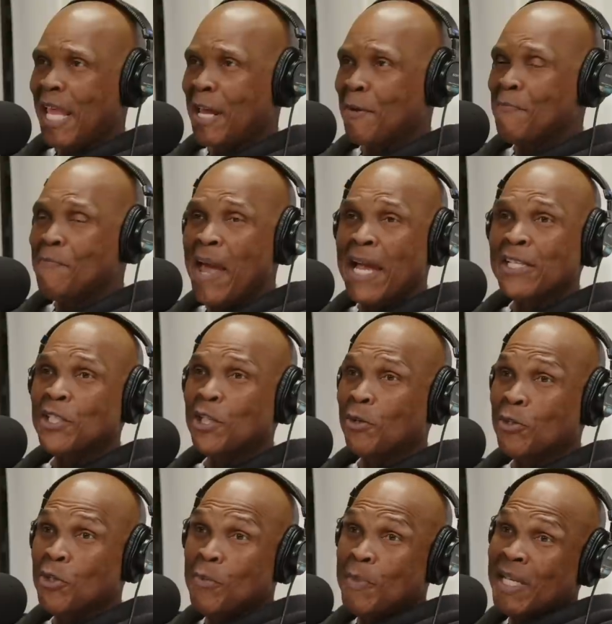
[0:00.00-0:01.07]
like
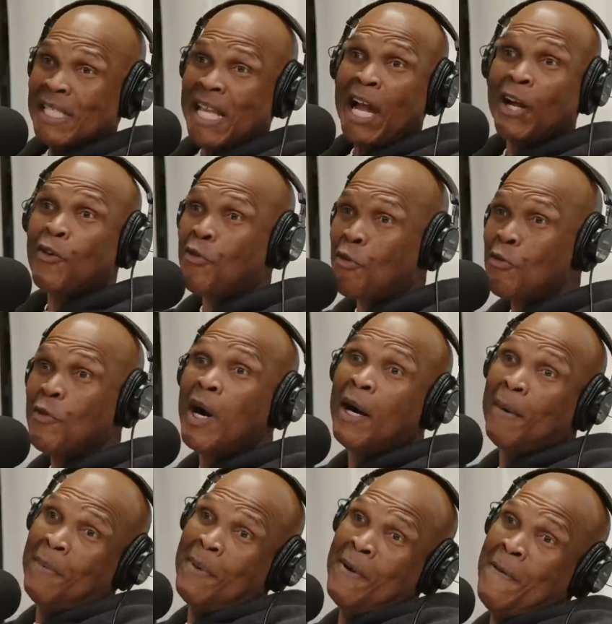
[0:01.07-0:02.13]
magical too because I grew
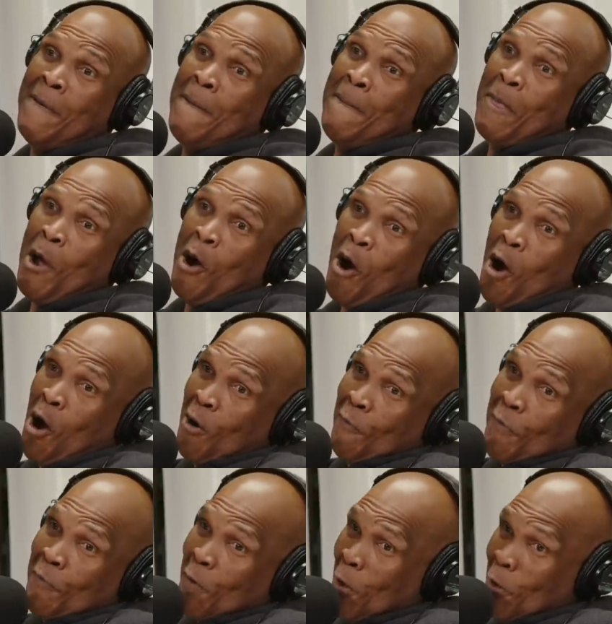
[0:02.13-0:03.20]
up. Yeah.
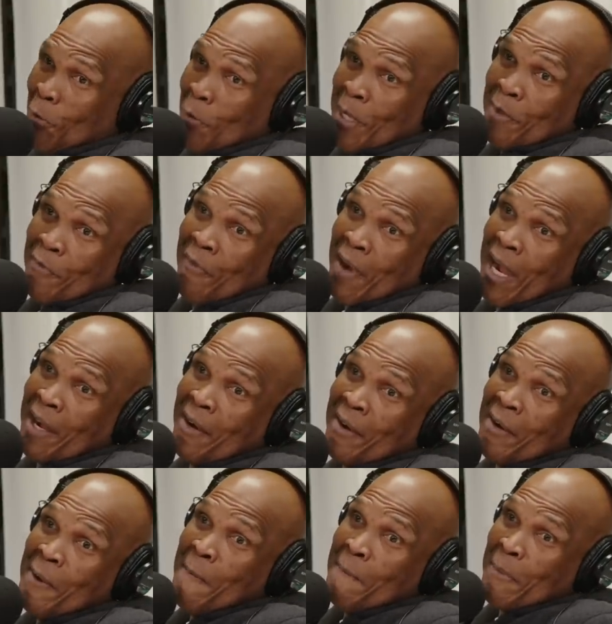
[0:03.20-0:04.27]
Off of Earth, Wind, and Fire.
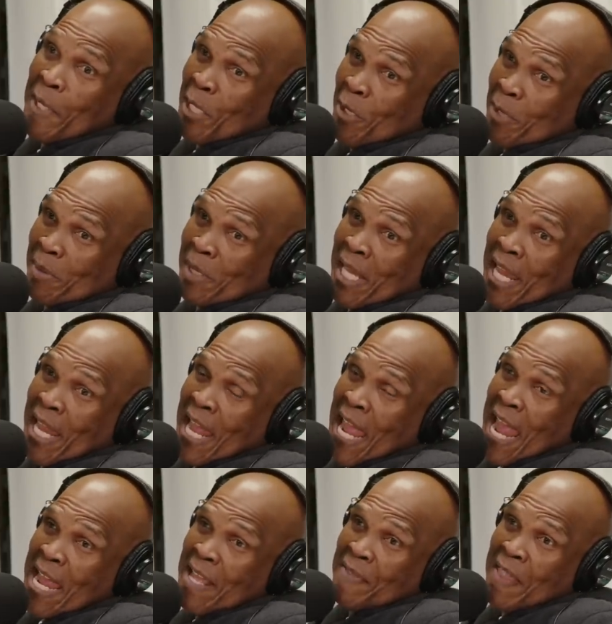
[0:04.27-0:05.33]
Mm-hmm. You know what I'm mm. saying?
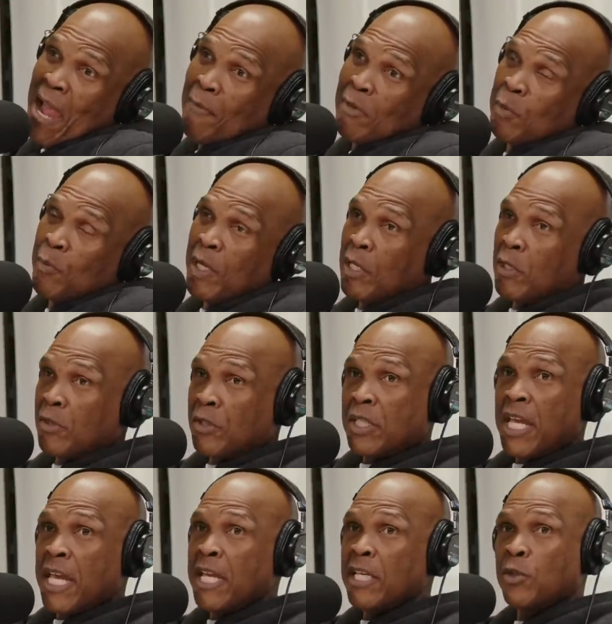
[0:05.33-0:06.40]
And I'm that was one of those
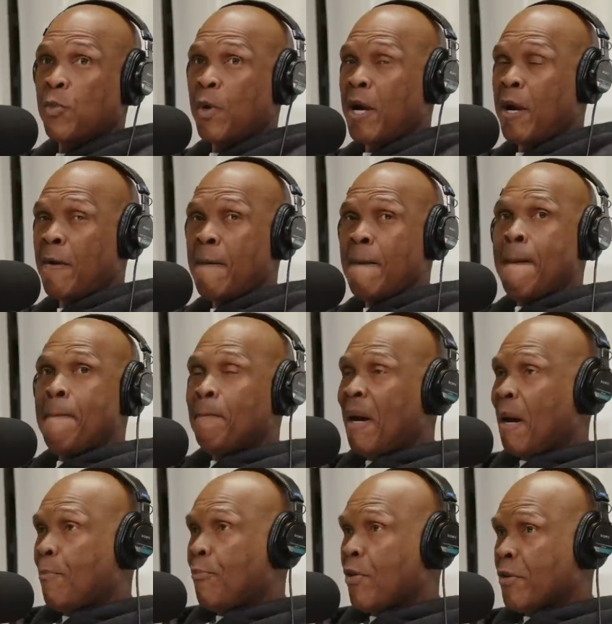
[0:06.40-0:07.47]
things where
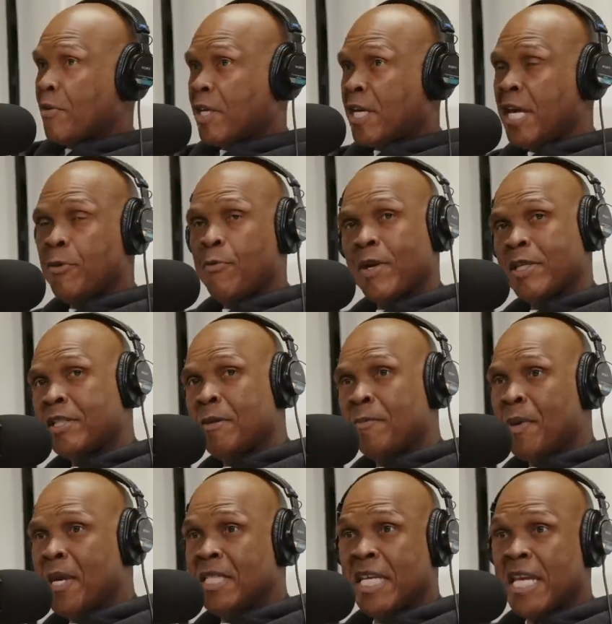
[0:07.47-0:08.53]
my brother Keith, rest
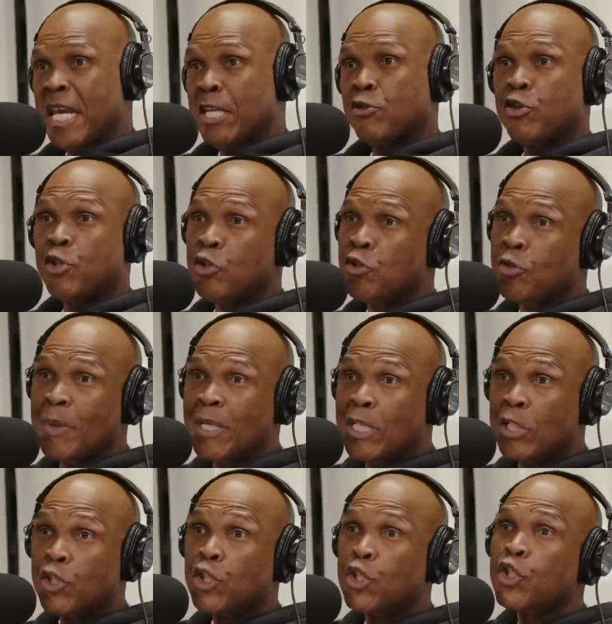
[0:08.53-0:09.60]
in peace, he introduced me
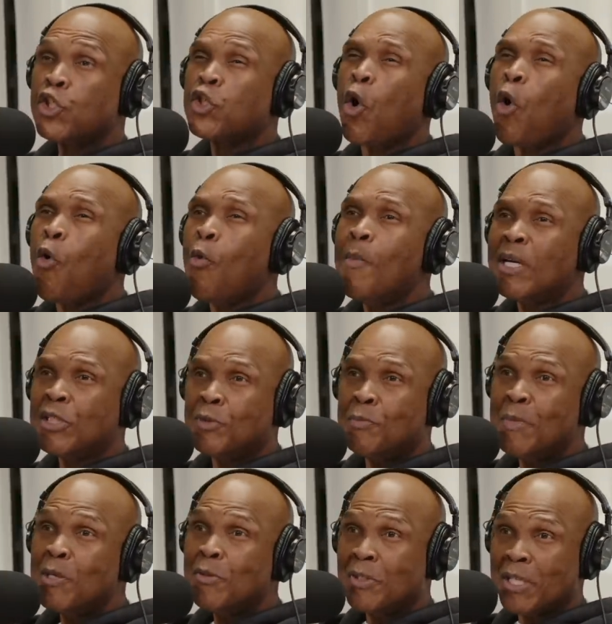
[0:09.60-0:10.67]
to so much
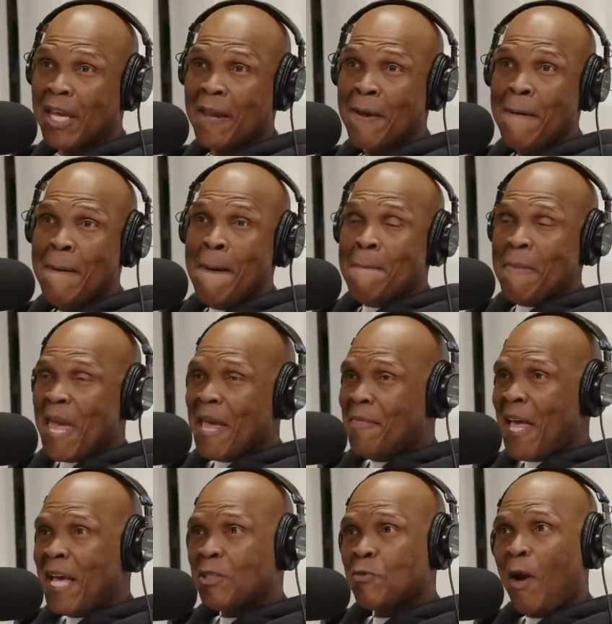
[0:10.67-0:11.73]
music. Yeah.
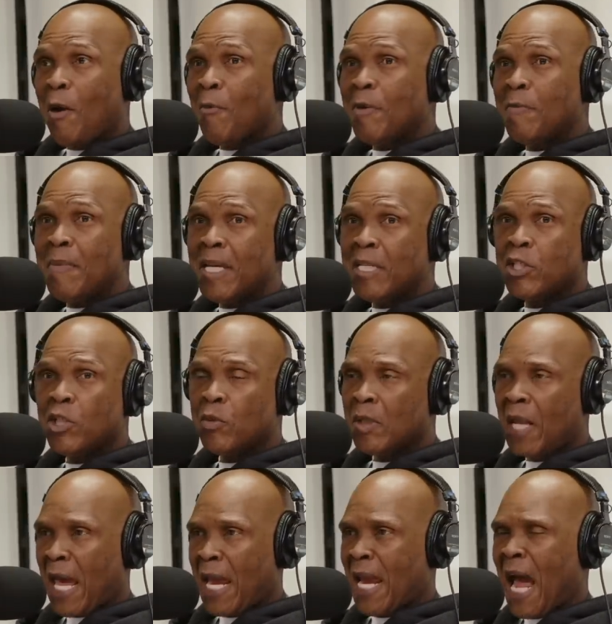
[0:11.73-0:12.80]
And that's why with me too,
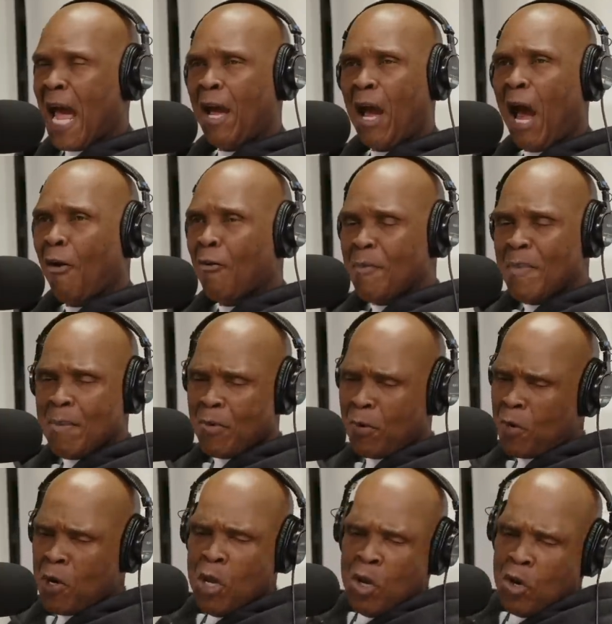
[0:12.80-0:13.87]
like I, I
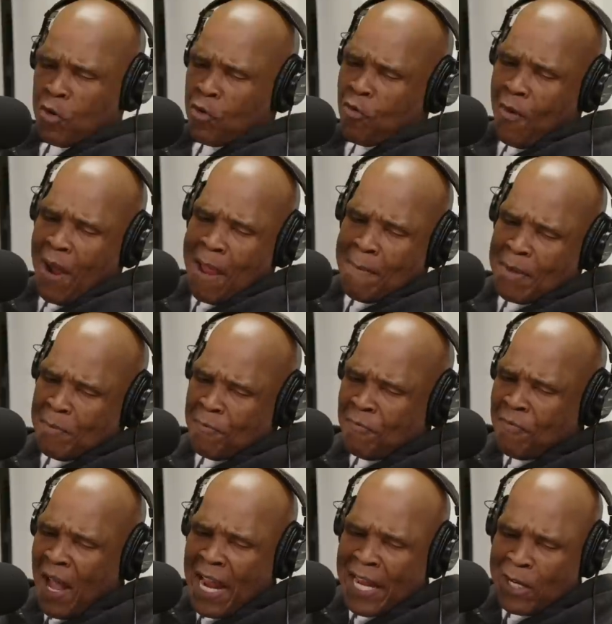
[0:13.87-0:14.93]
remember grabbing
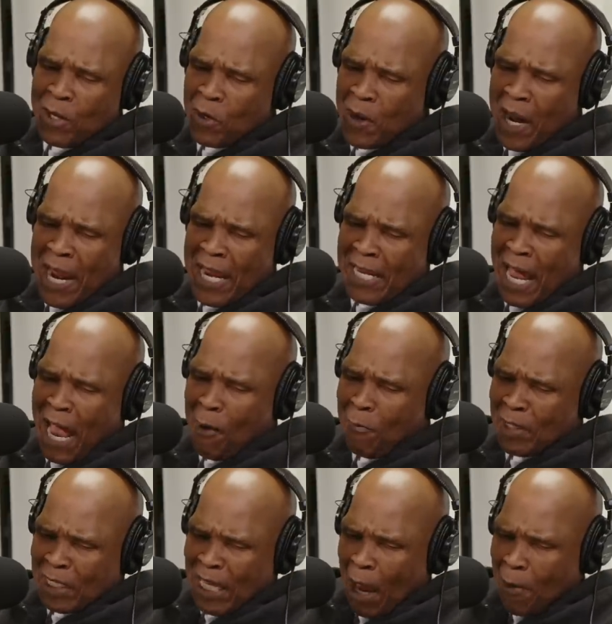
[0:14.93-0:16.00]
vinyl and I
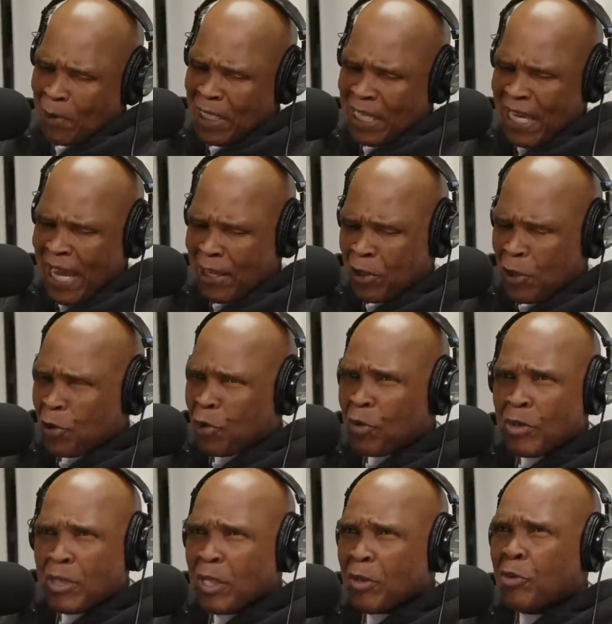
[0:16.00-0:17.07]
would mm. I would look mm. at the
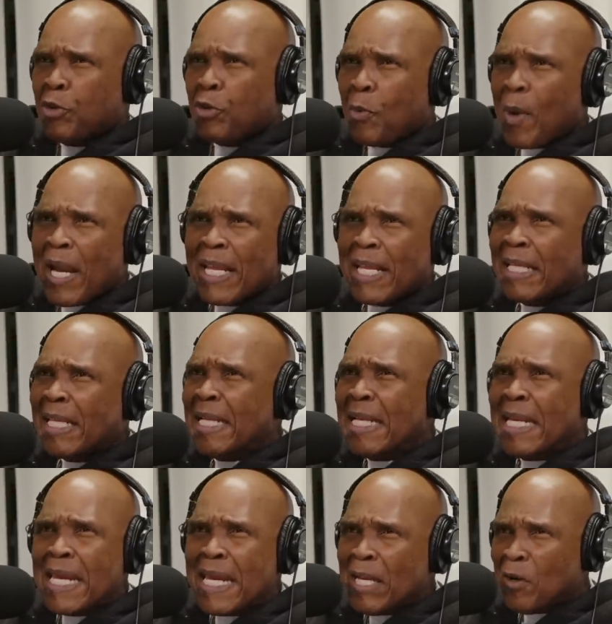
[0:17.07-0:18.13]
the threading the
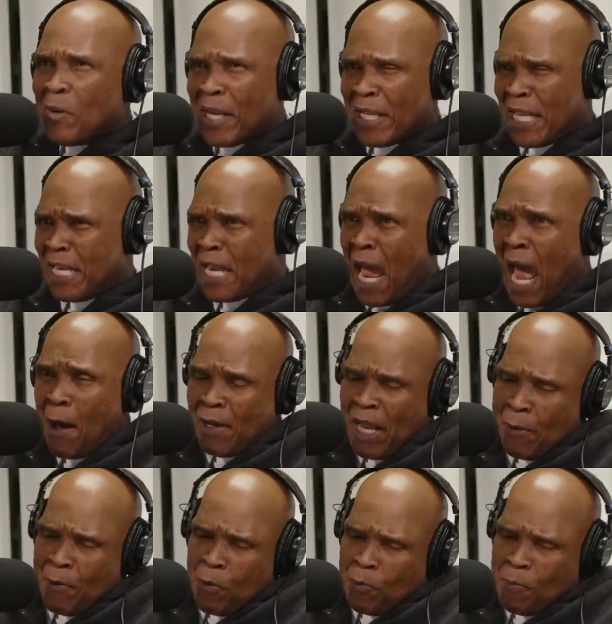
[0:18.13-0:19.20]
needle and then yeah. how
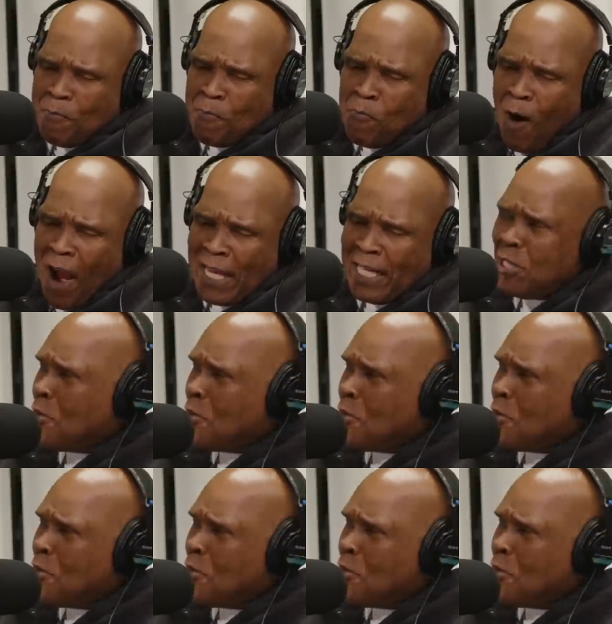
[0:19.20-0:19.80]
they would write